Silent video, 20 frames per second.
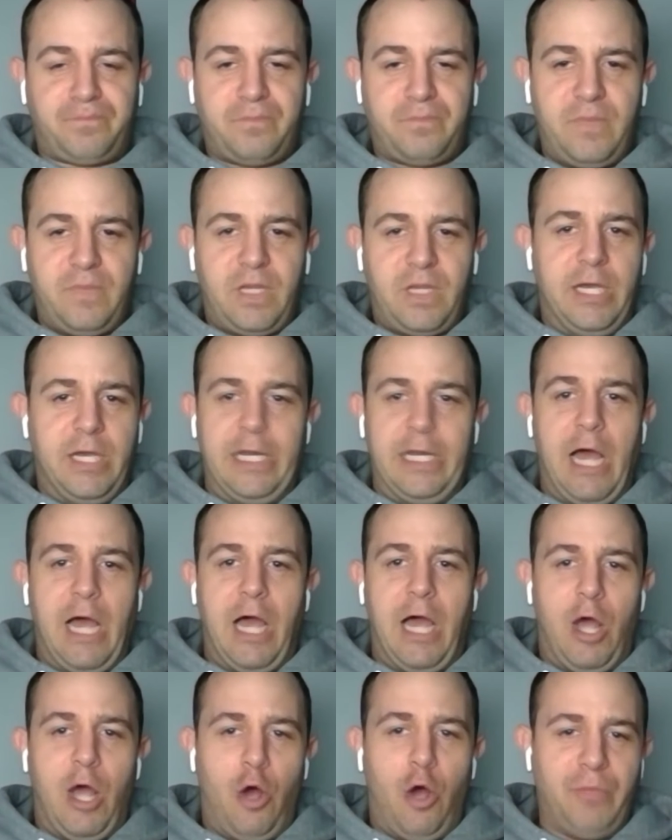And
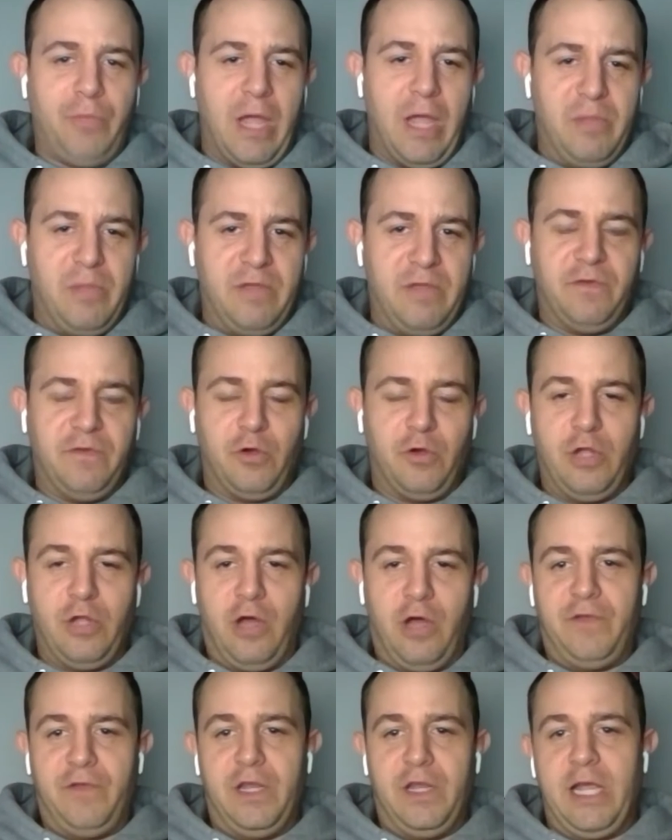I hope they beat
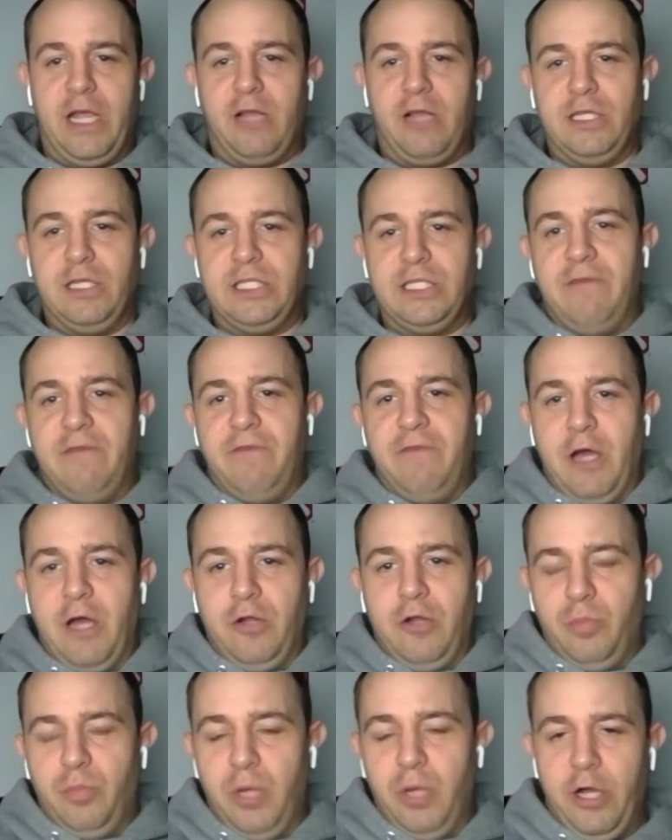Philadelphia and they clinch that
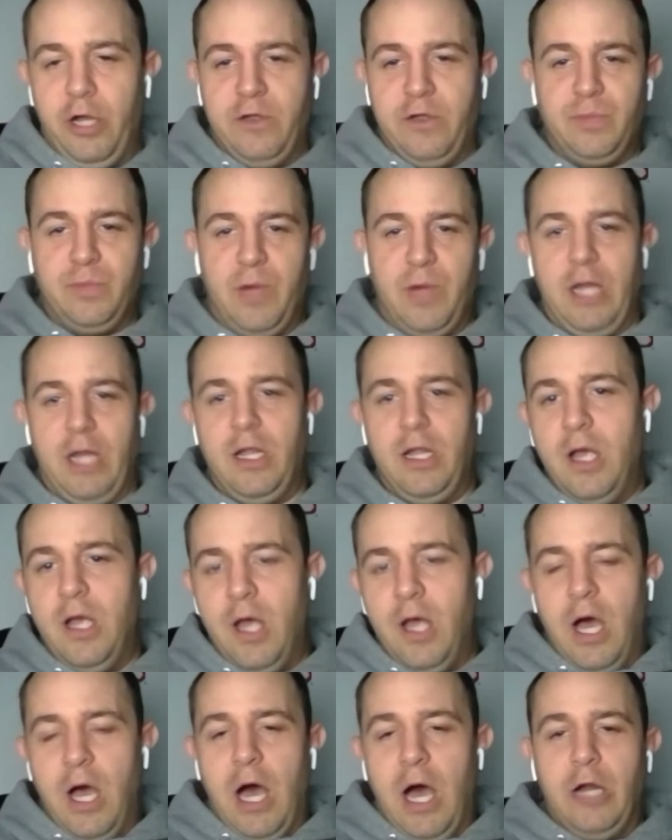final playoff spot.
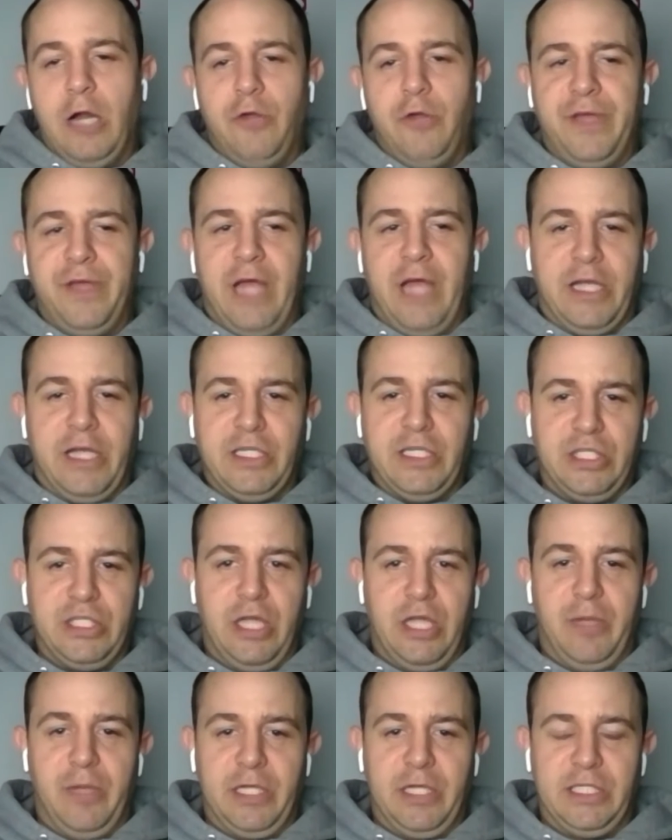I don't think I can
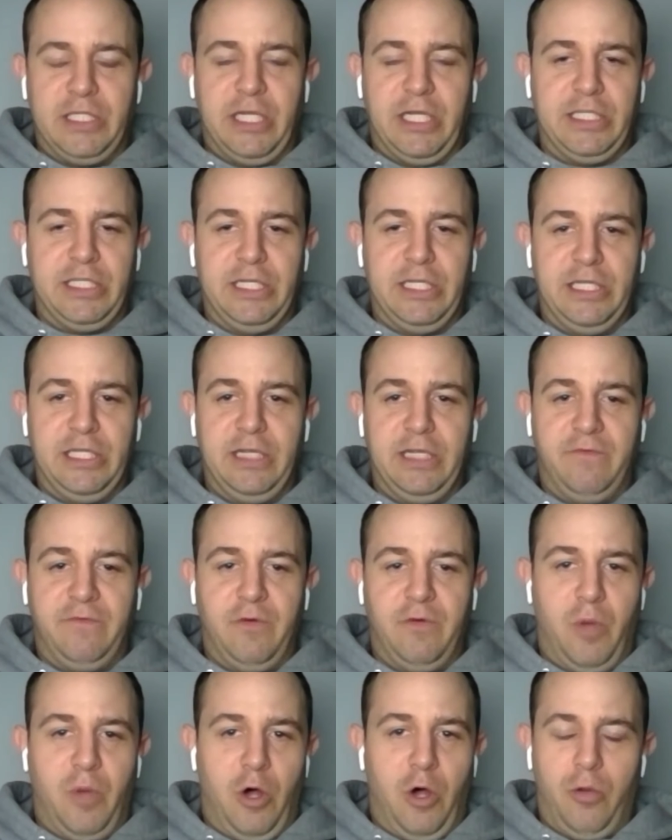stomach 6-10
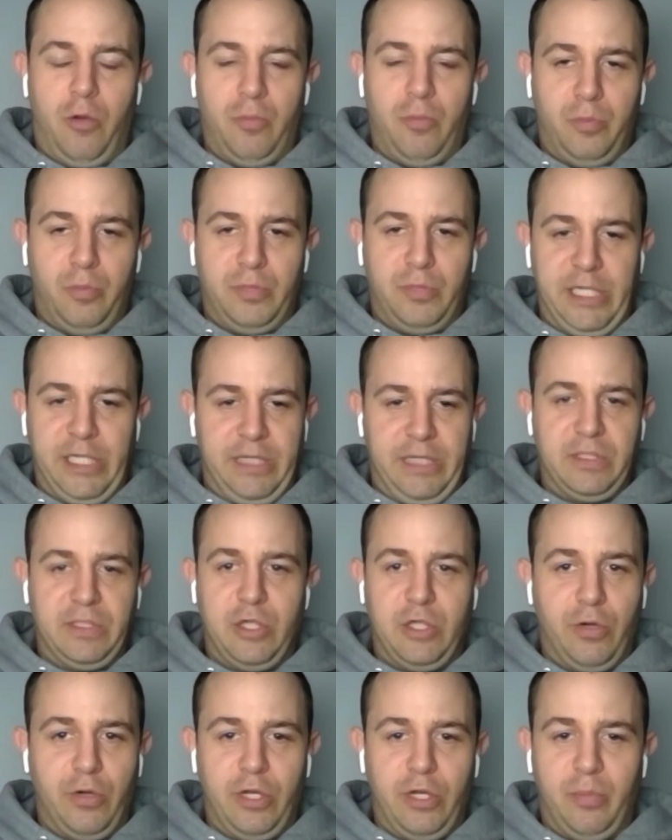football teams
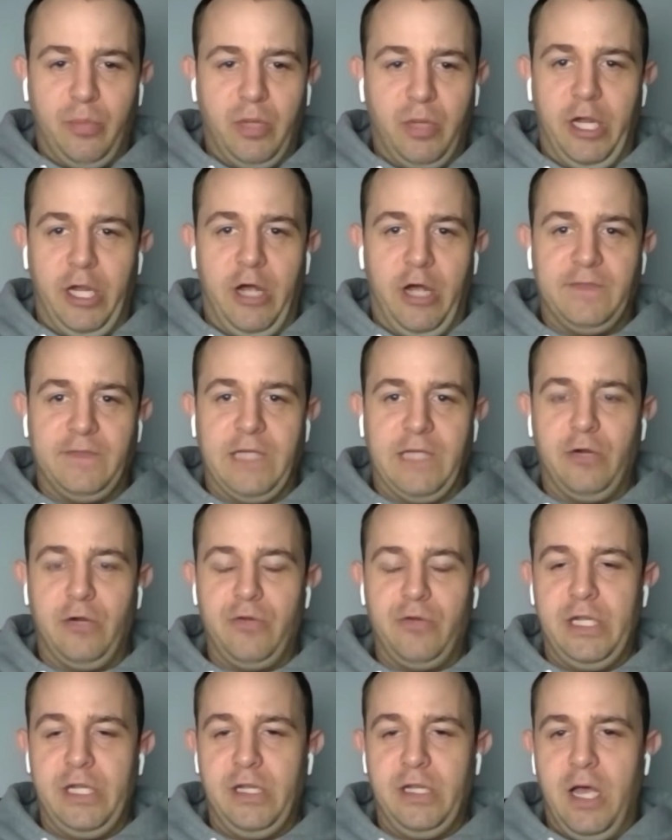going to the playoffs. I don't
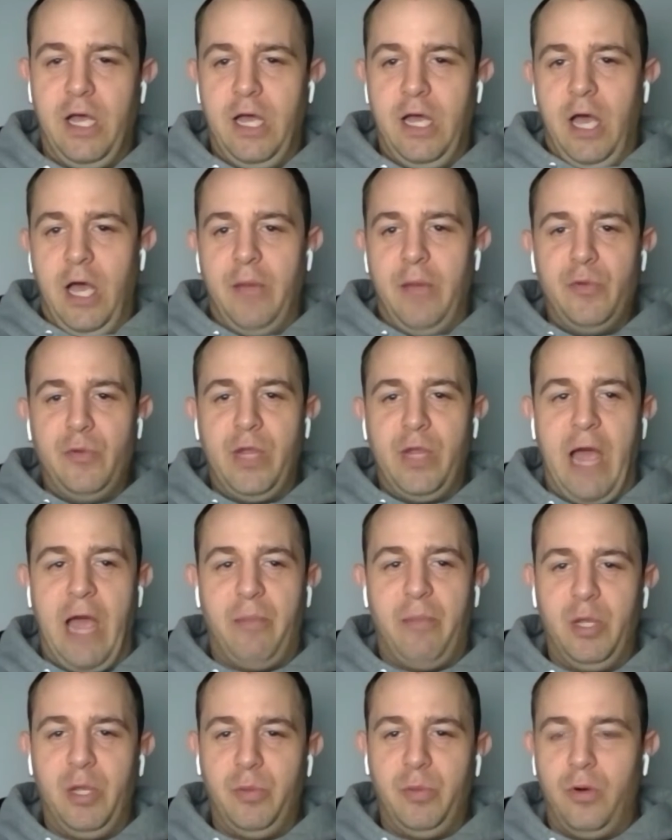need I mean, we got
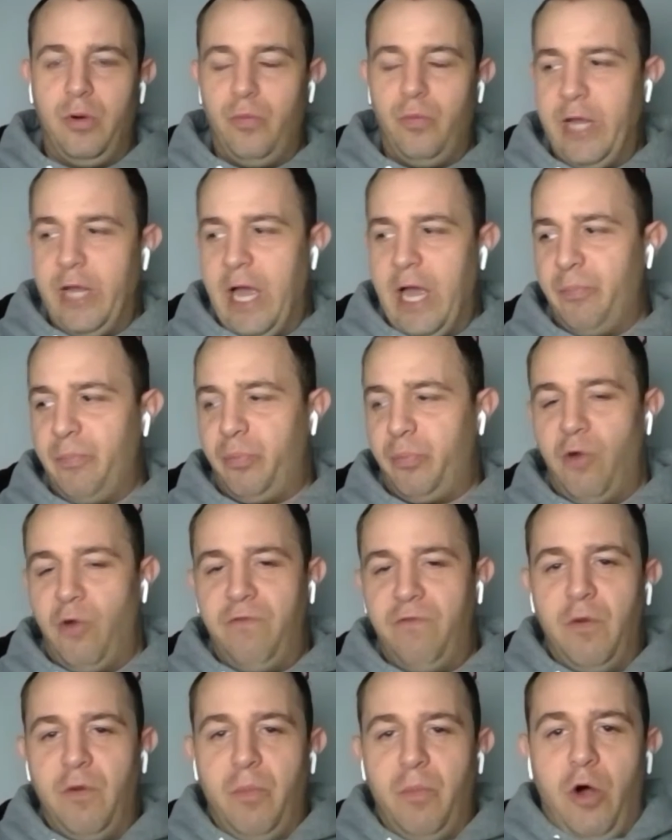pro
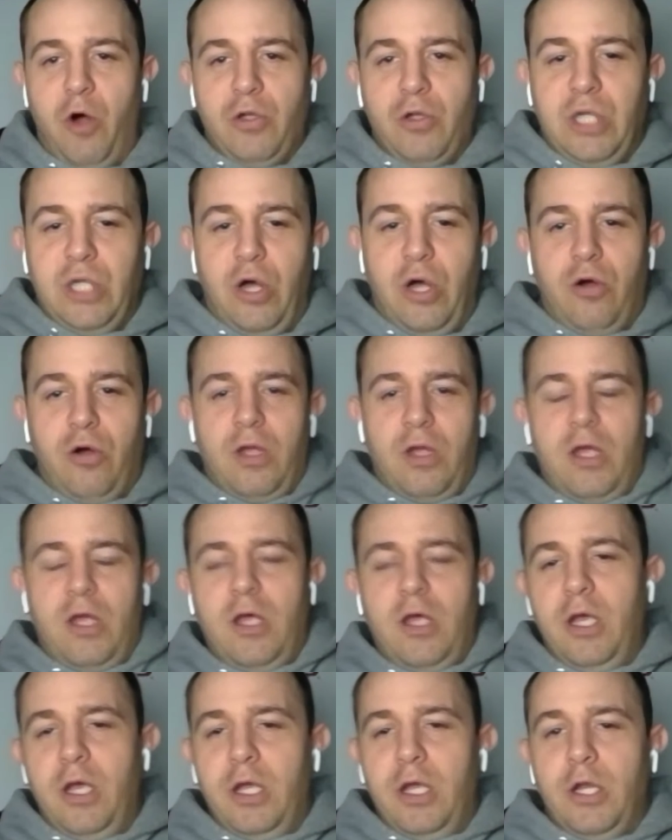football talk,
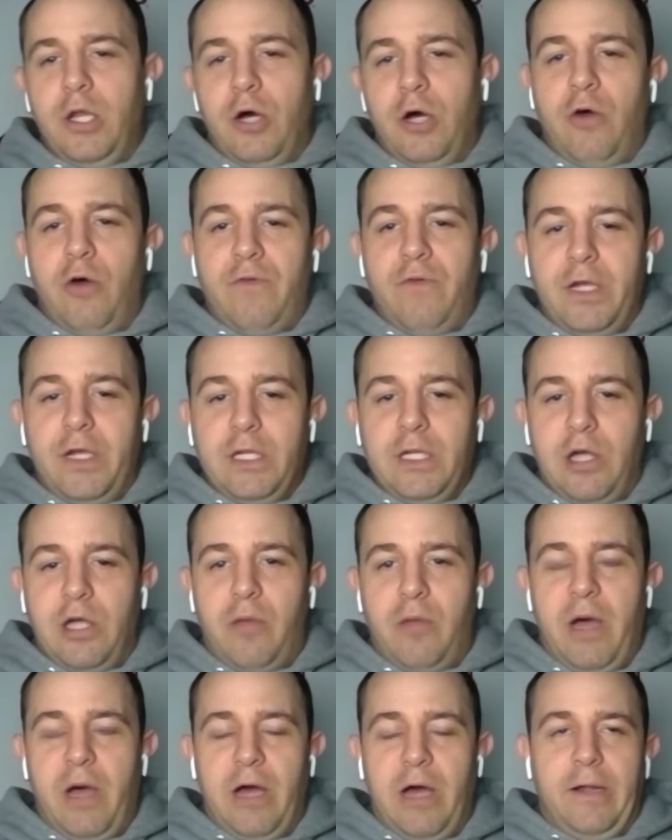you know, over here talking
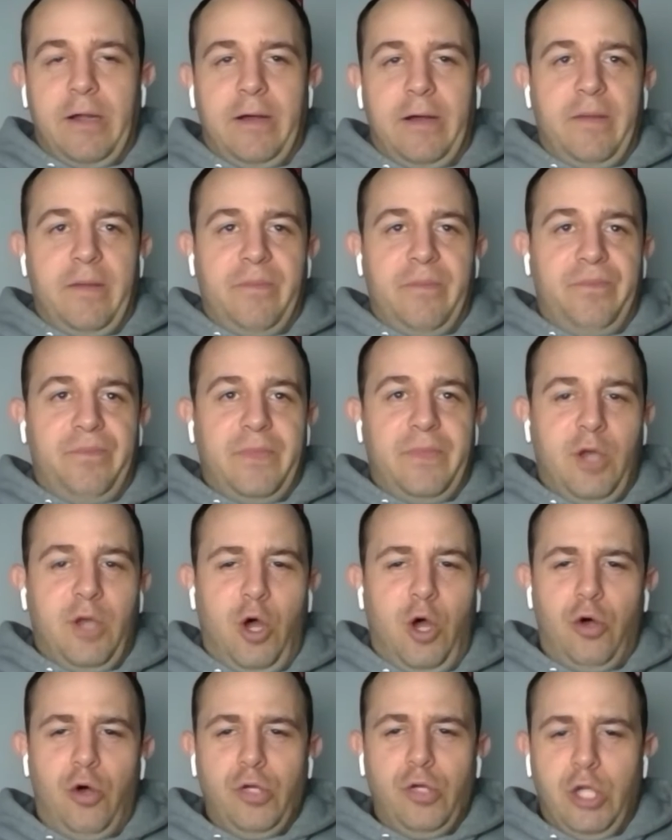about,
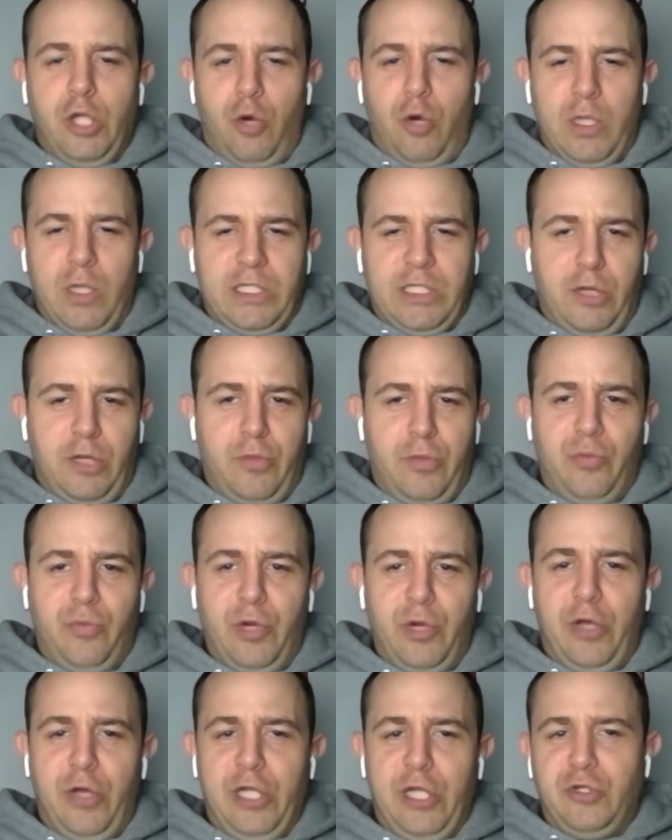you know what's going to be
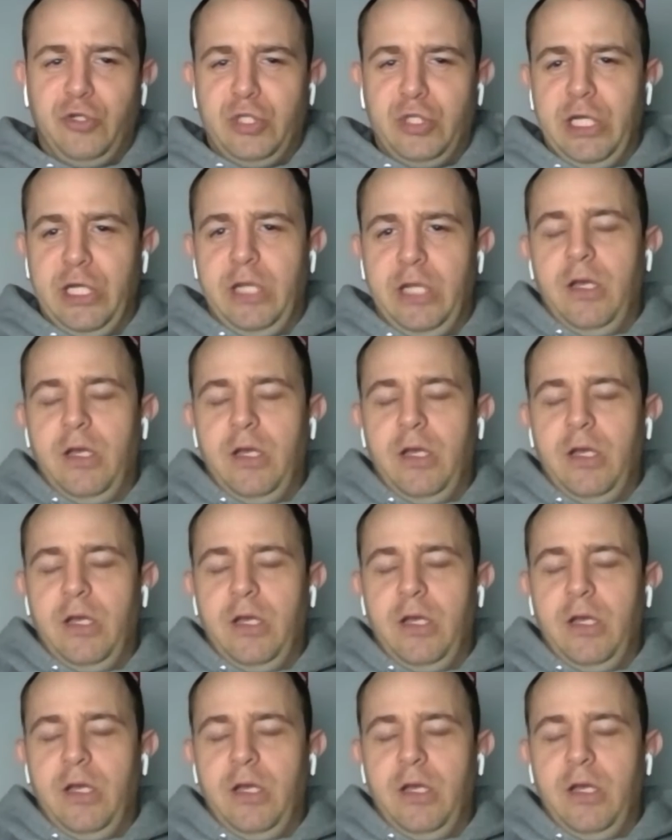real interesting?